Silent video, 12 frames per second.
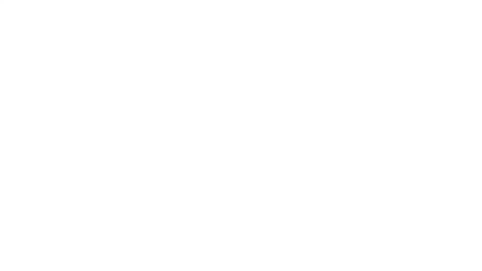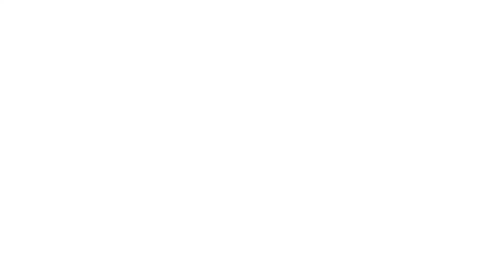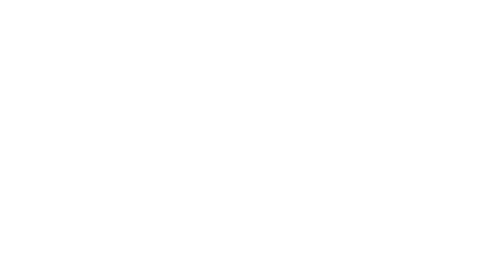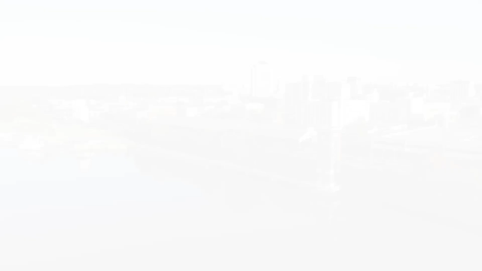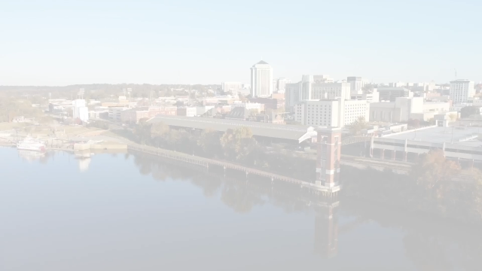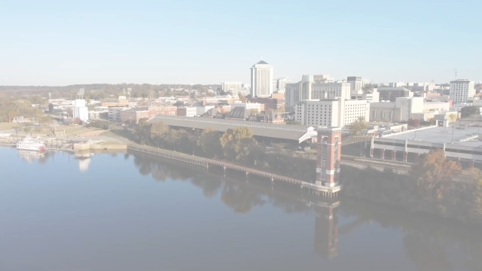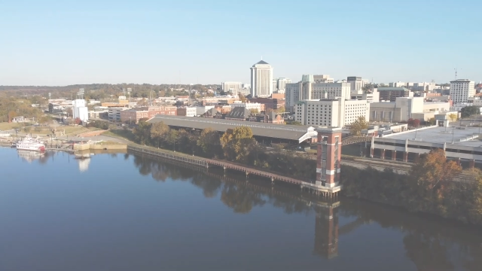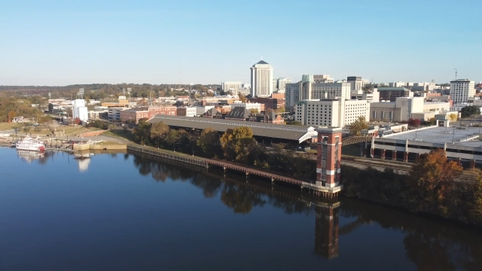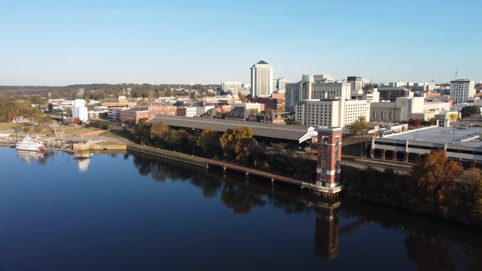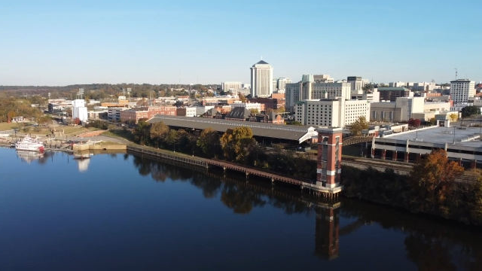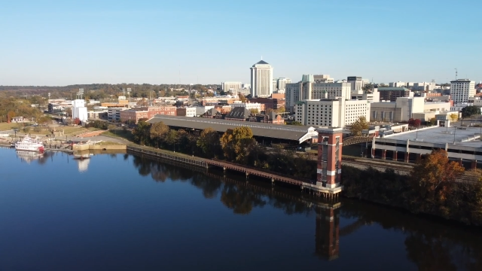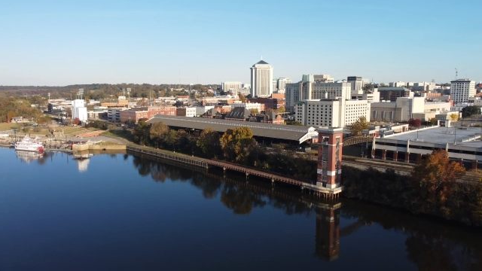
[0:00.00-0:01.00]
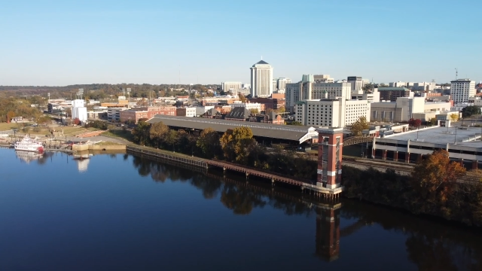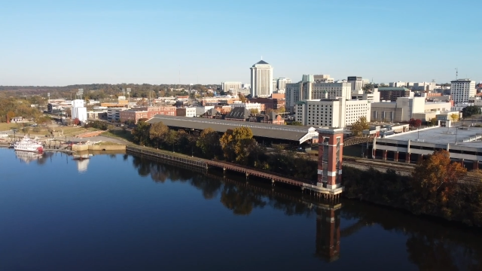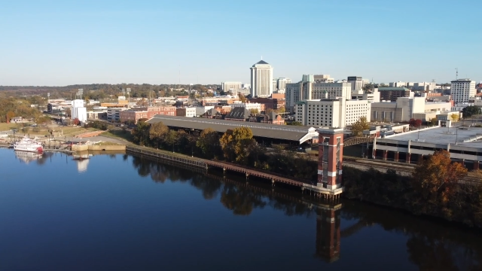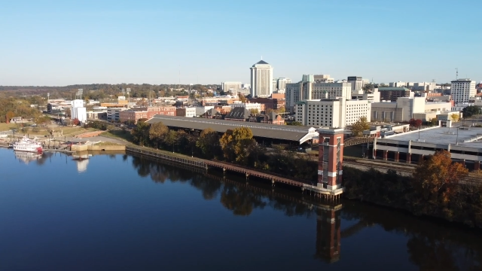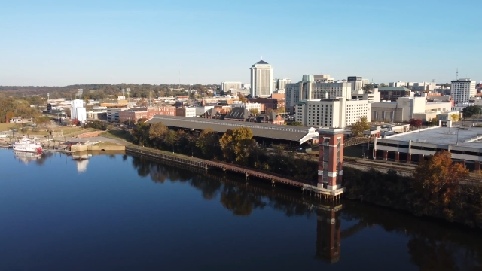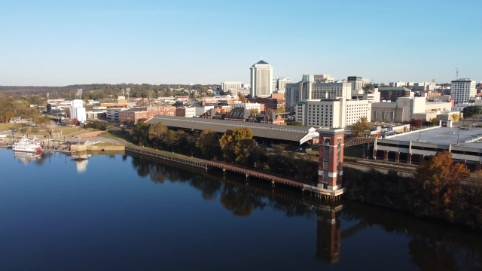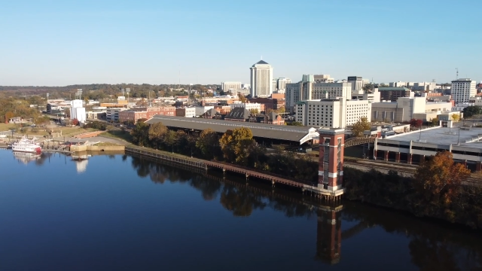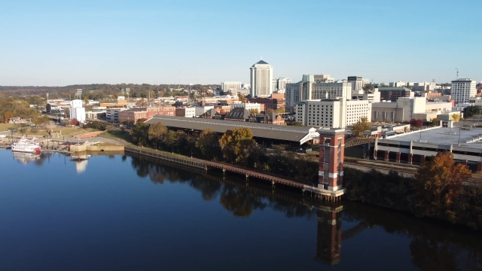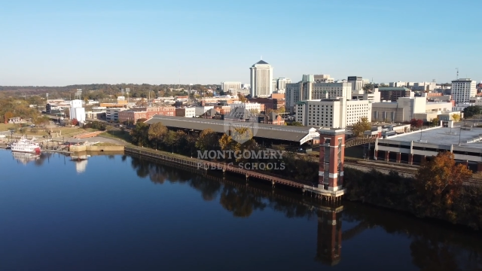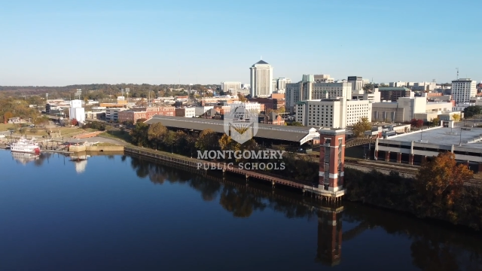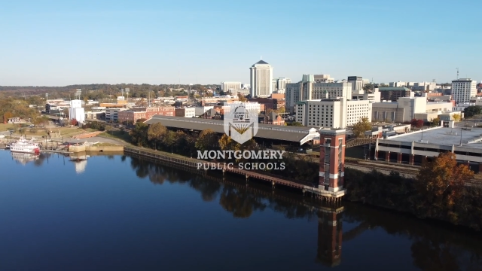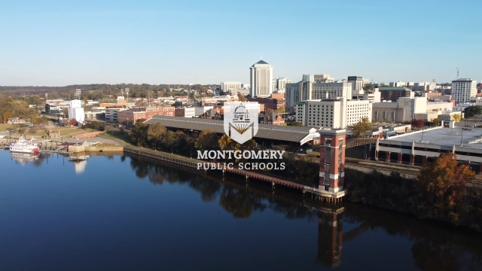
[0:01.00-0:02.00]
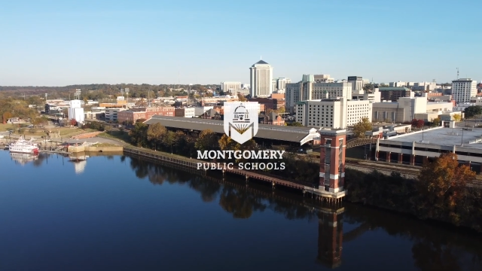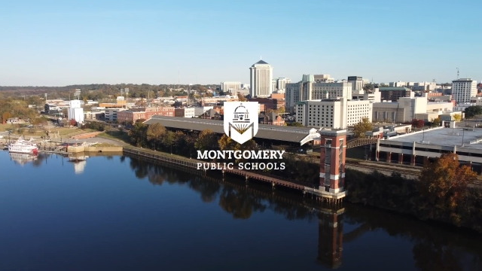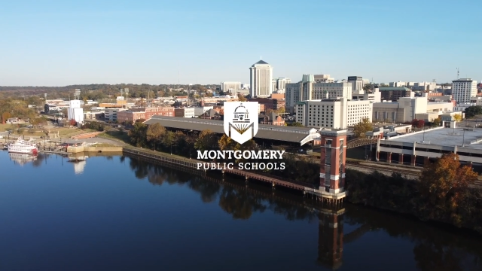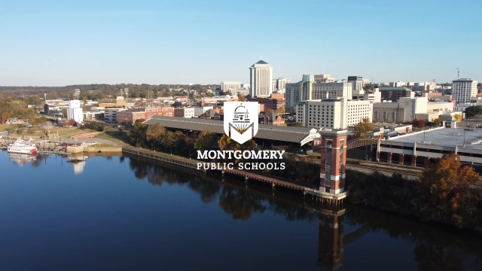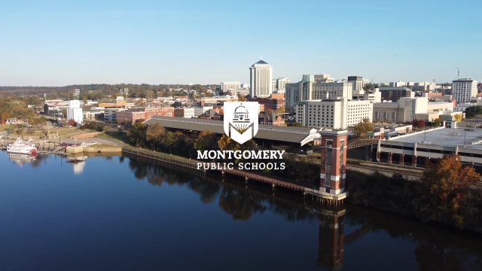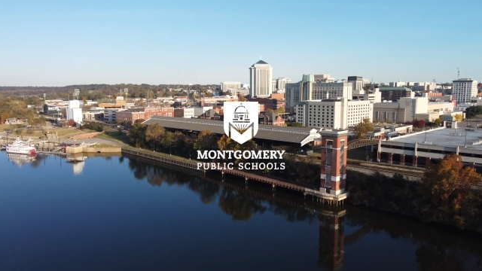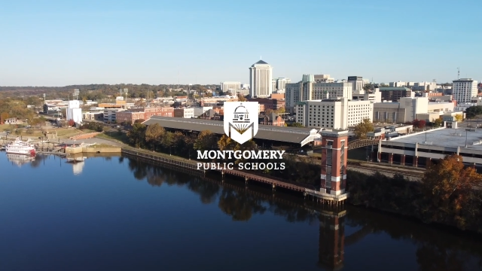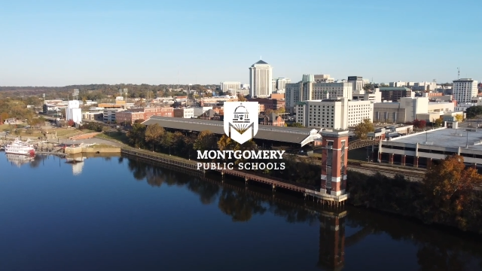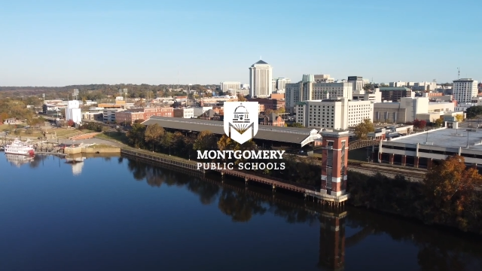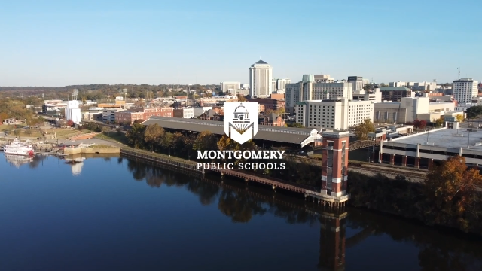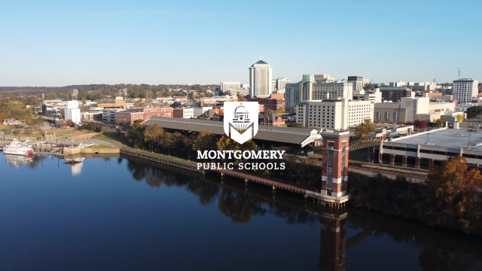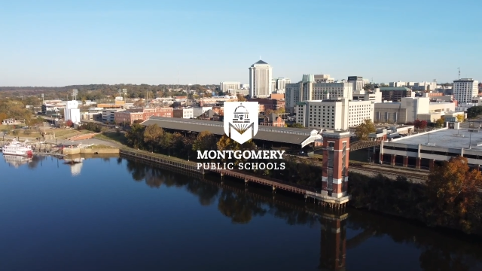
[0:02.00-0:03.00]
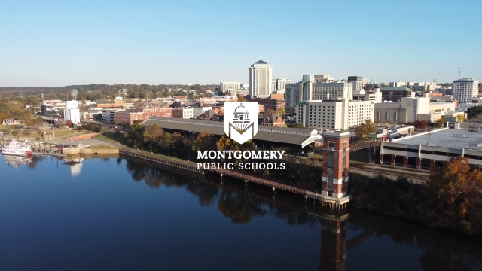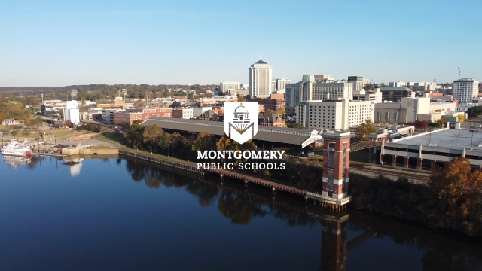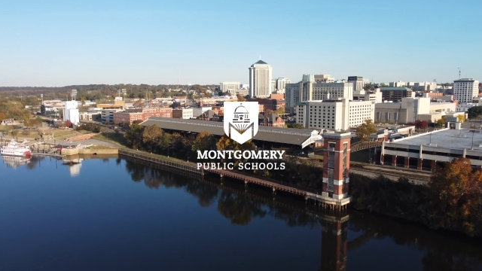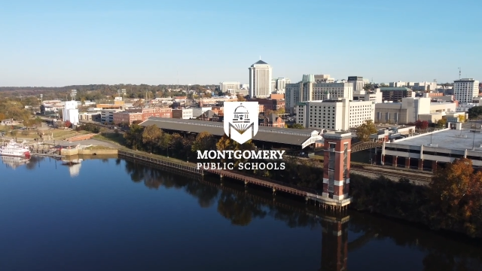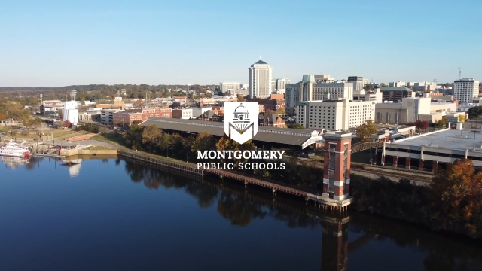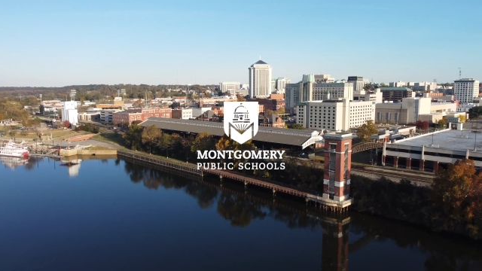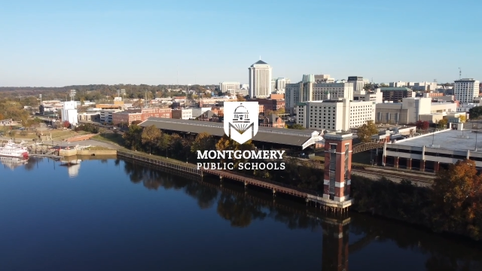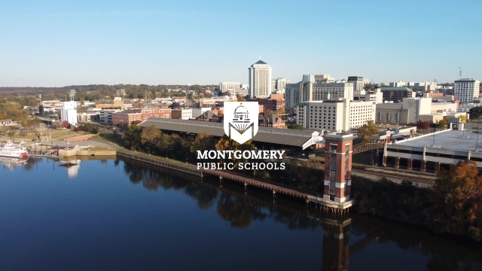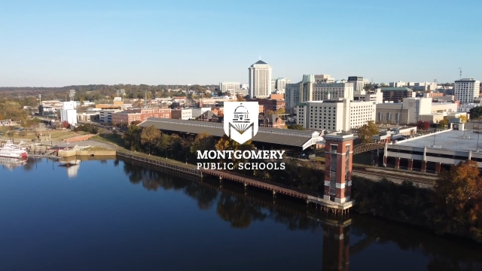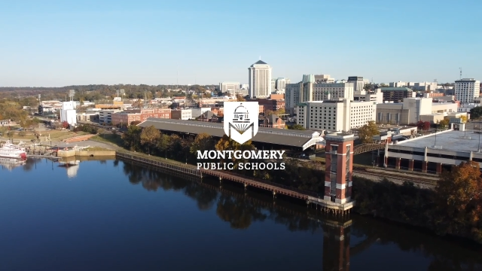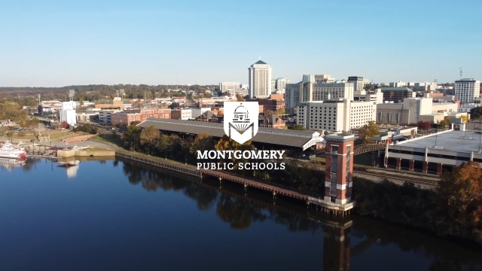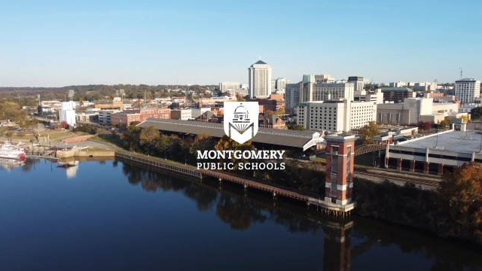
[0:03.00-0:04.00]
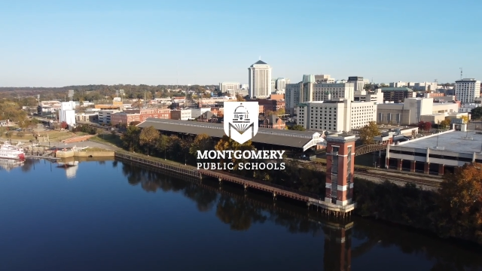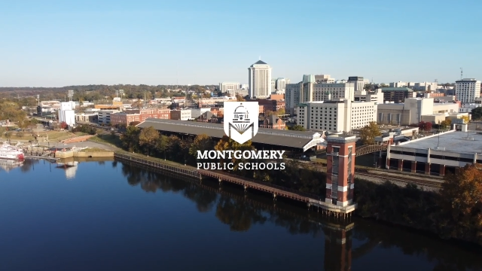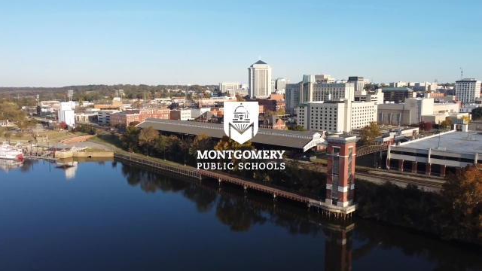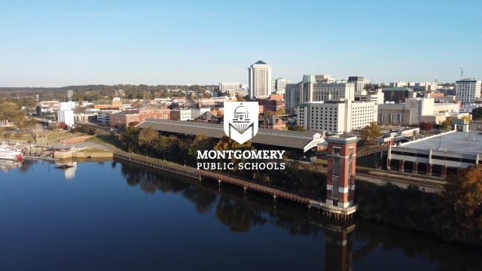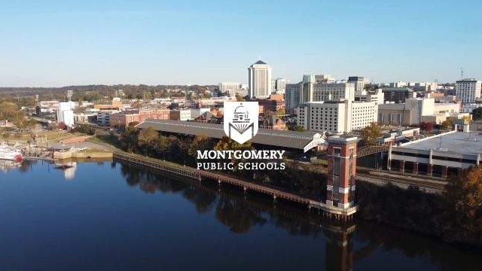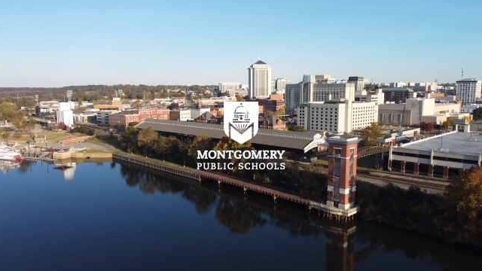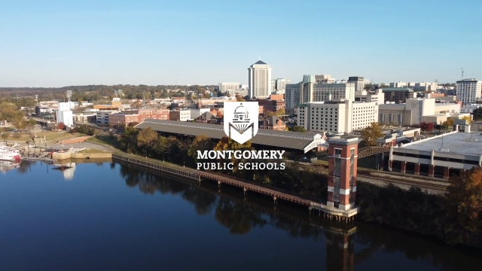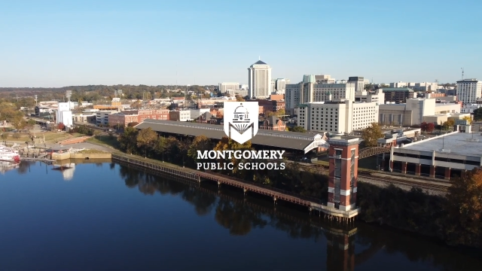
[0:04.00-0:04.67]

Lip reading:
(no speaker visible)